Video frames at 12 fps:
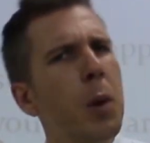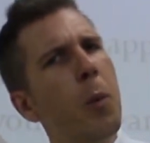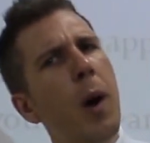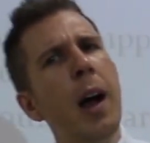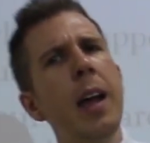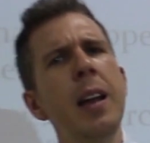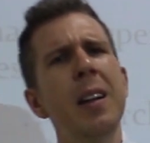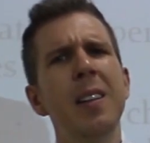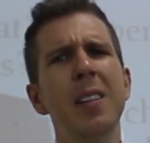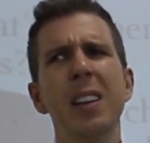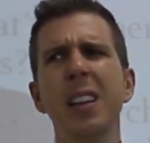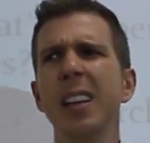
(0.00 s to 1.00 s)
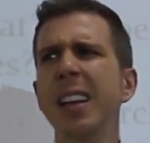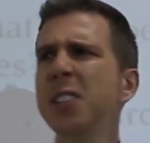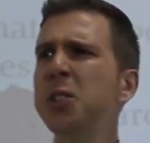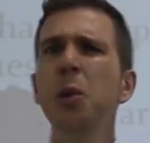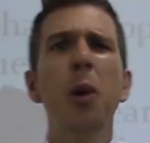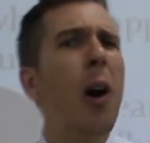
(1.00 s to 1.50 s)
Why?
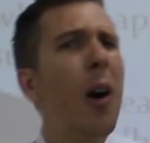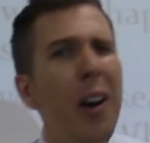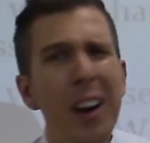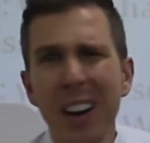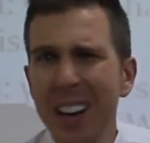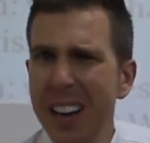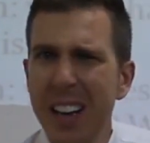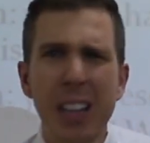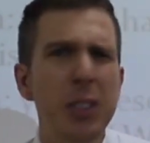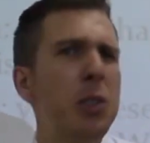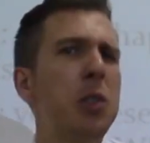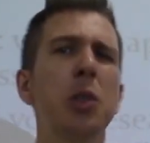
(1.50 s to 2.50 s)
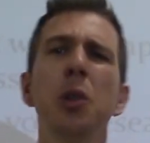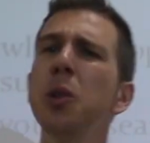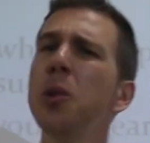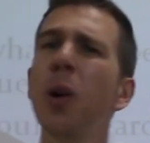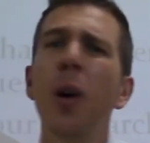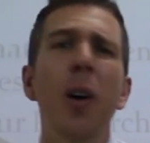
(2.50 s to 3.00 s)
It's too hard. It's
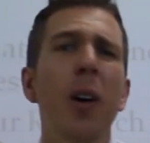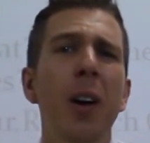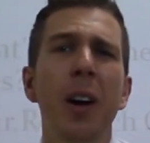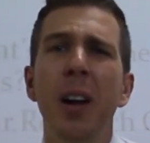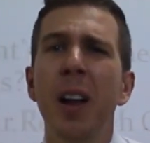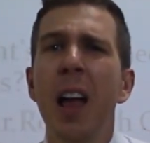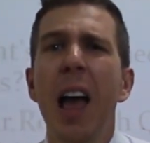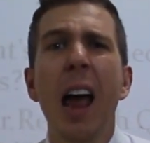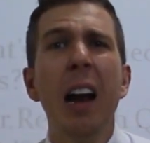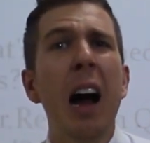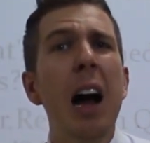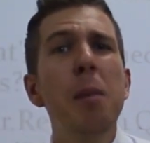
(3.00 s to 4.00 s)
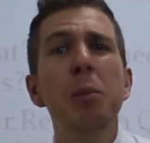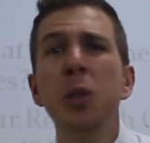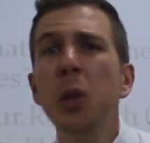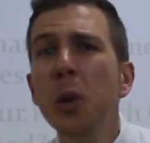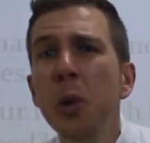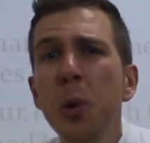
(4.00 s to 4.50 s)
too hard. And I'm
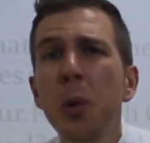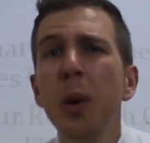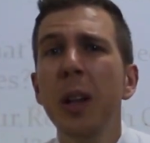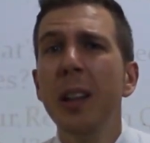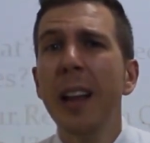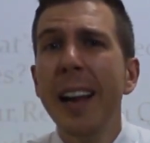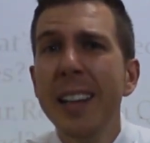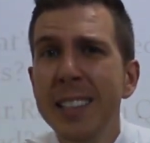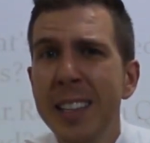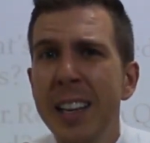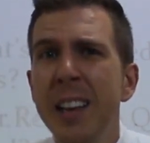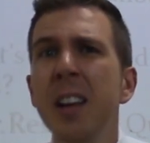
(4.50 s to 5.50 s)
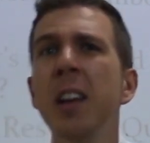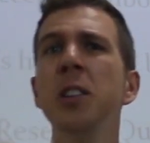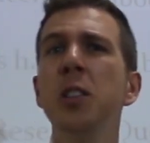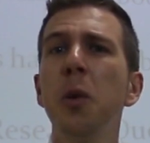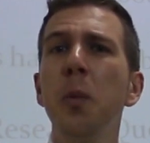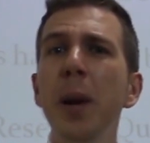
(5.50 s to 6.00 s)
too lazy
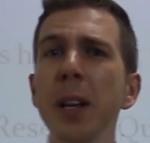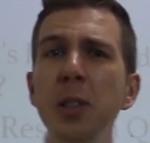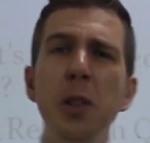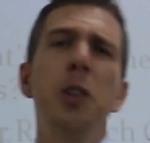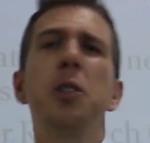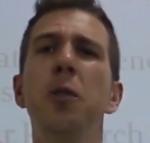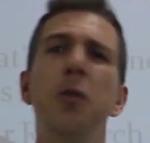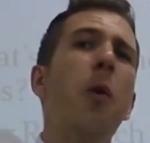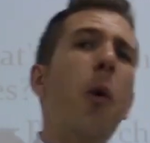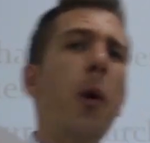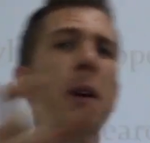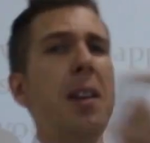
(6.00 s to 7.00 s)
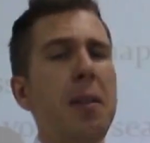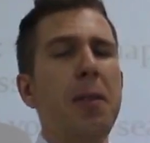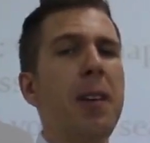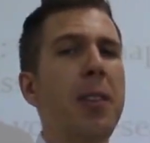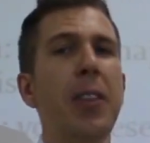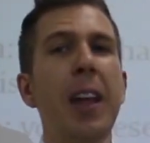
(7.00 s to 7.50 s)
to research 4
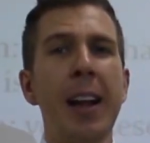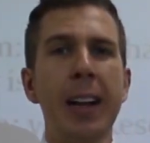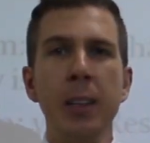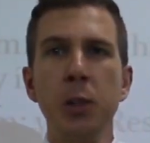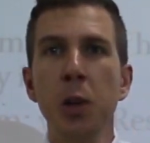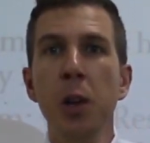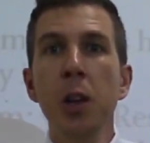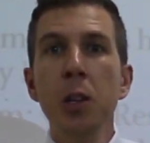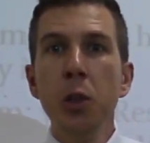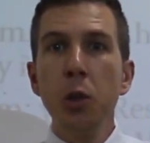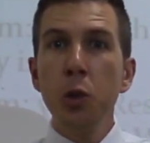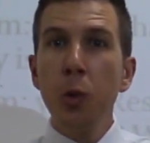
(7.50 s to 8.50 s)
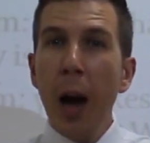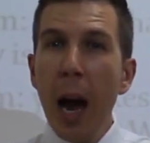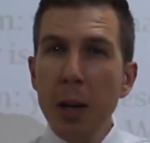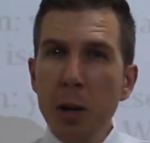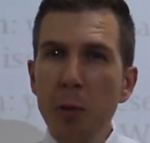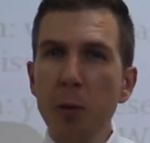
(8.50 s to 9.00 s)
different things. So
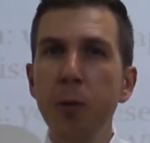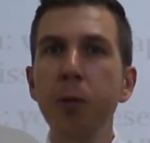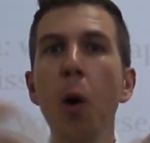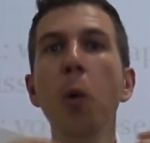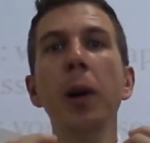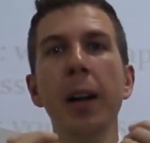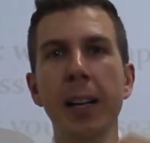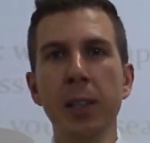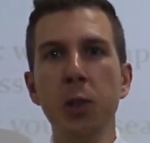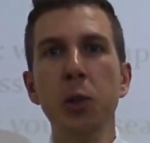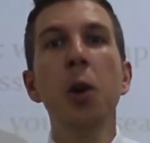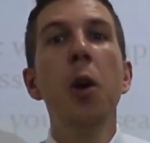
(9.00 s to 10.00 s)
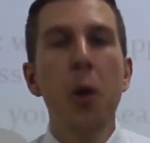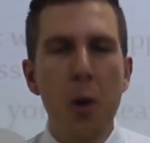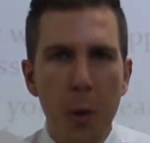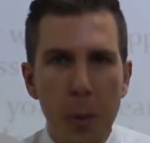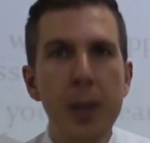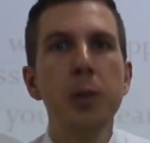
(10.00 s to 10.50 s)
try to focus
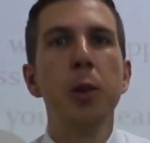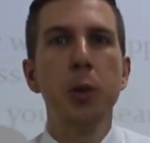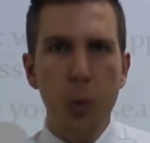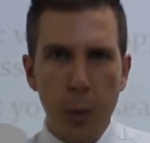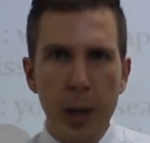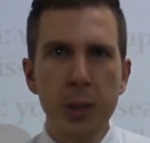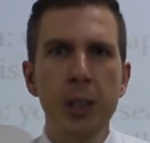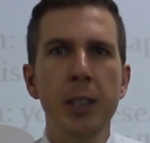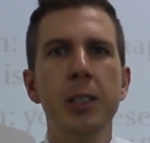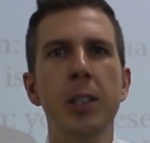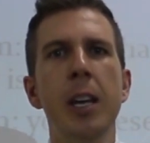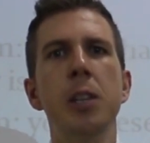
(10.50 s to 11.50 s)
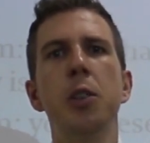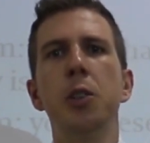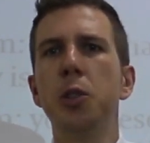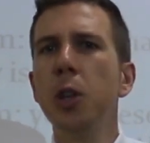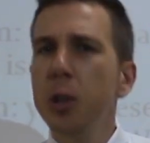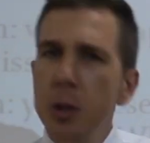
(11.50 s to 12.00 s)
your research questions into
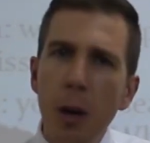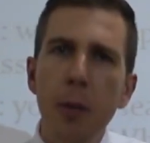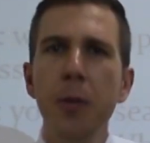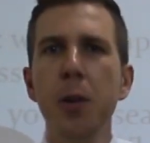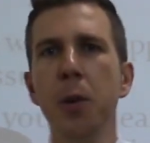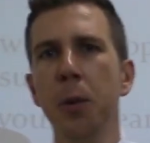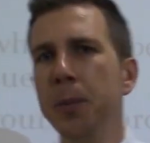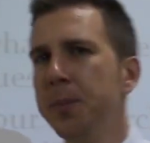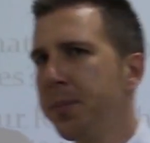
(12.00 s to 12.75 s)
just a few.